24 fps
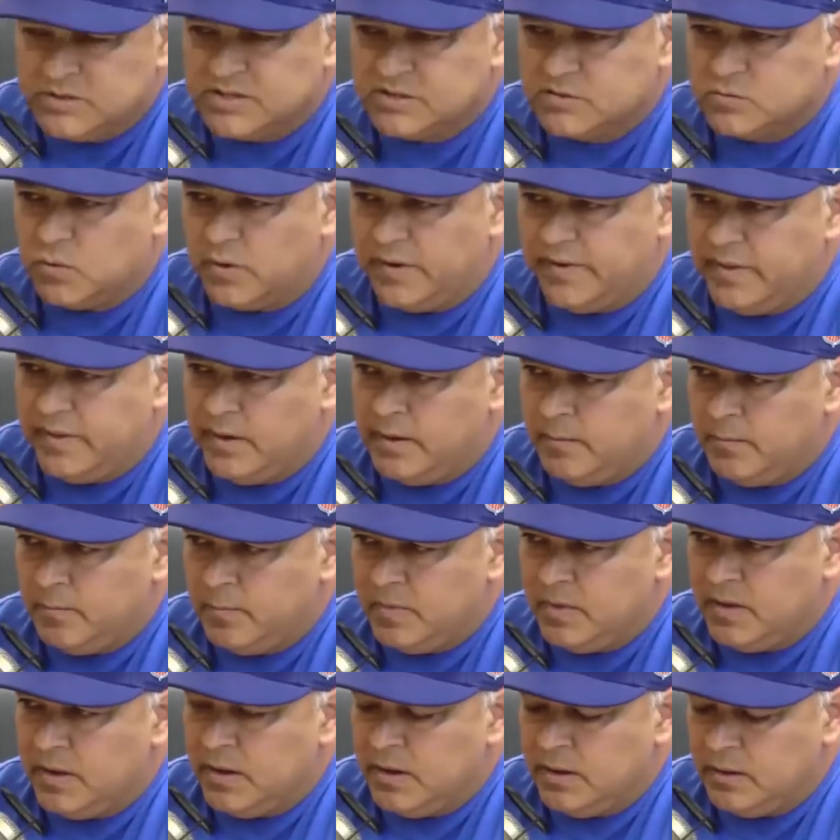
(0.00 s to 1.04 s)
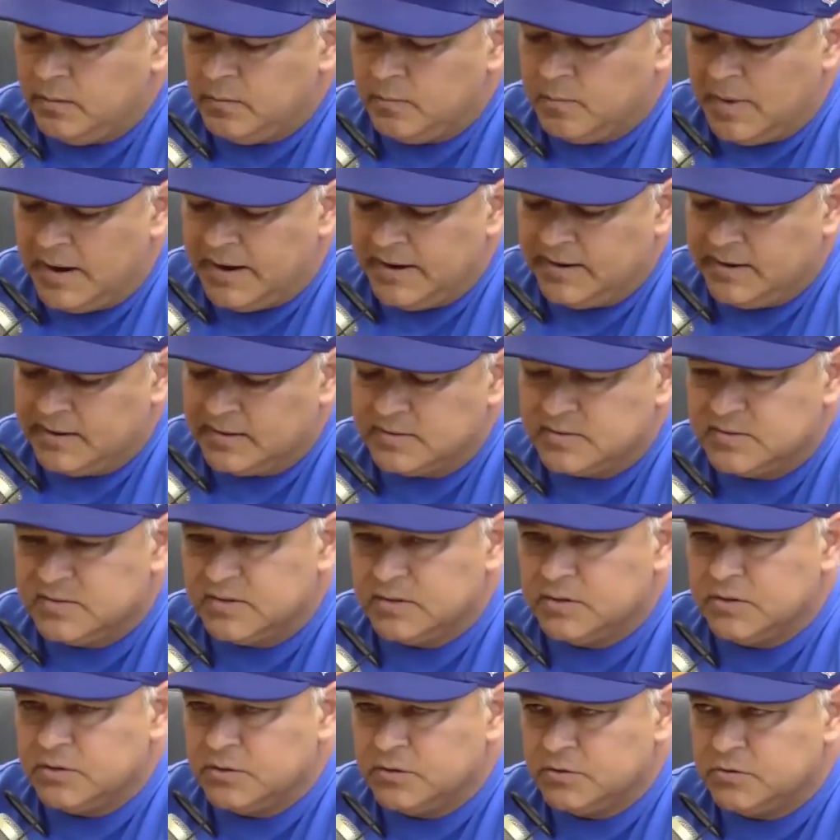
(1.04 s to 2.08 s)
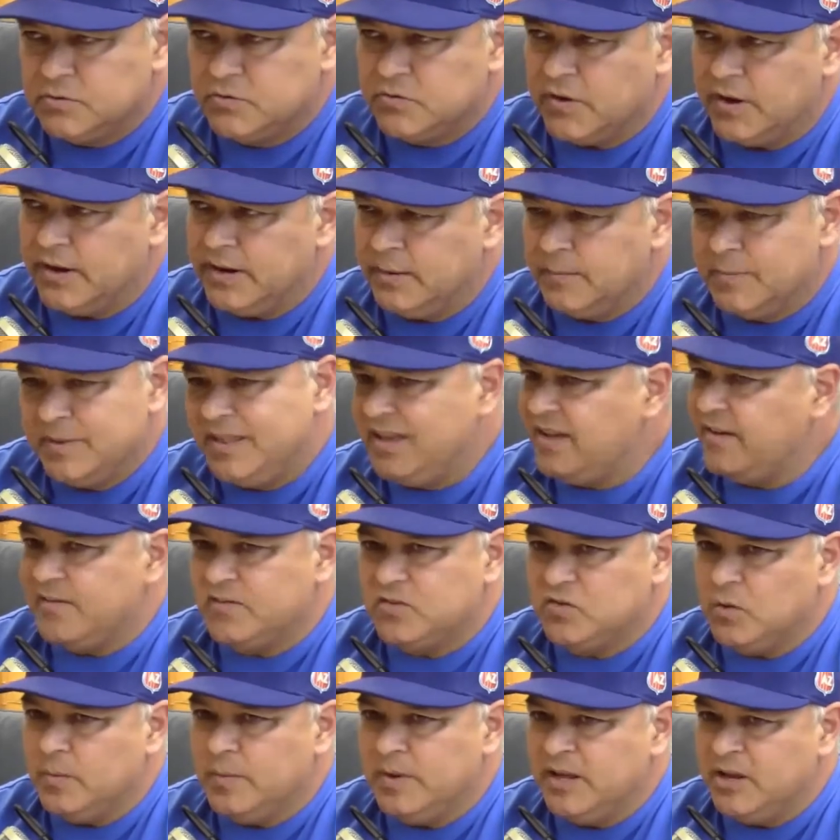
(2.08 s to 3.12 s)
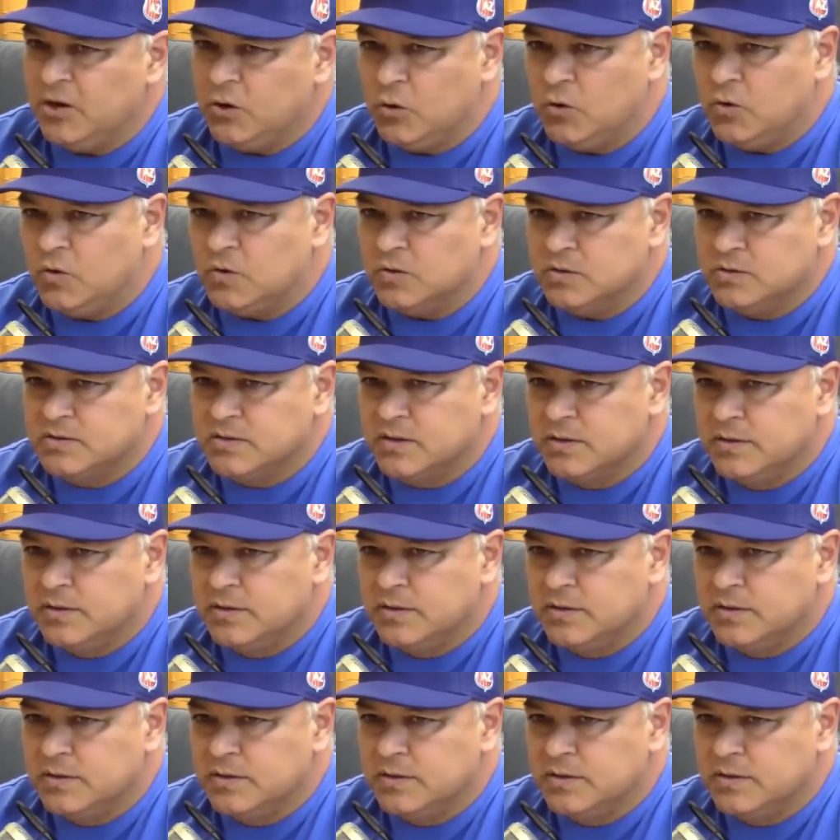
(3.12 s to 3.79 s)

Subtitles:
is why they might consider trading, but they got so many holes.